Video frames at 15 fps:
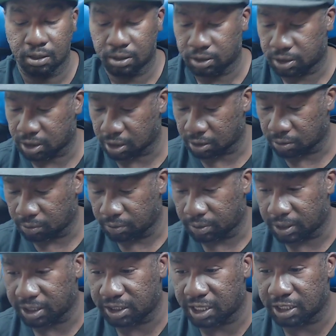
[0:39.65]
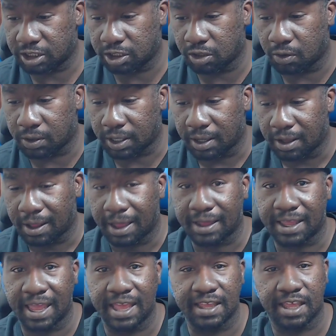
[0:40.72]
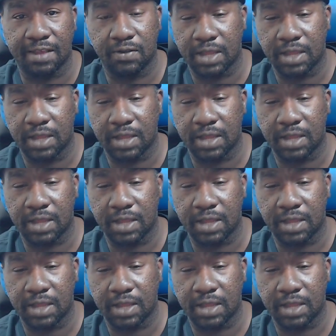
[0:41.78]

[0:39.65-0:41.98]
So let's get to it. I can't give